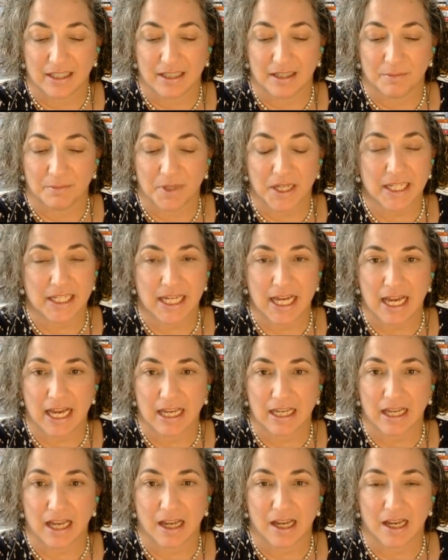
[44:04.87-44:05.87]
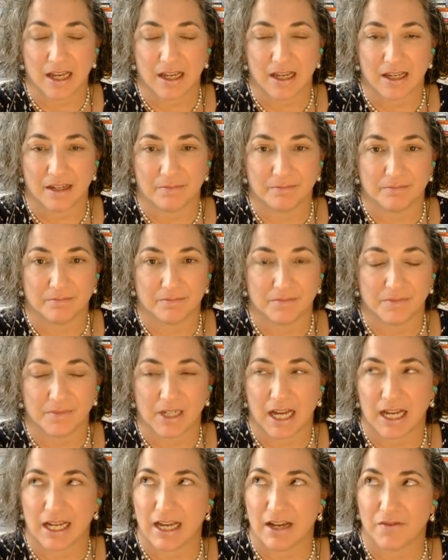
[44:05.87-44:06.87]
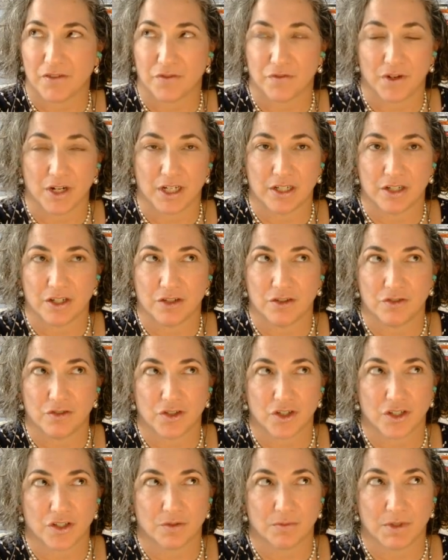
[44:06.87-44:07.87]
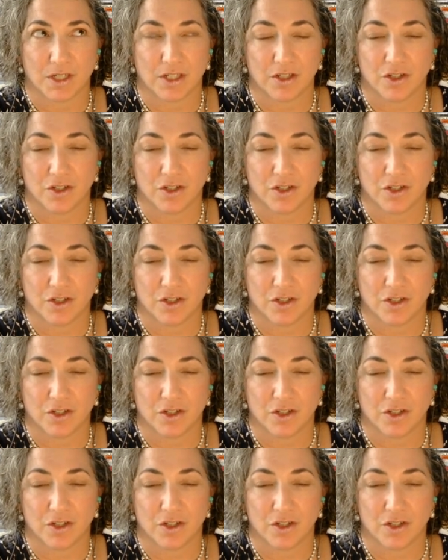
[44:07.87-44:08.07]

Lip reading: But yeah, I have a friend who just went